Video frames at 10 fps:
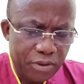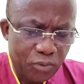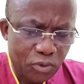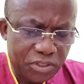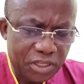
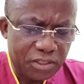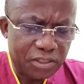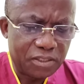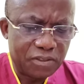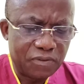what's
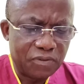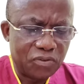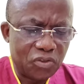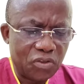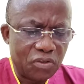this?
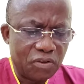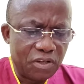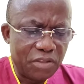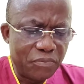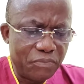The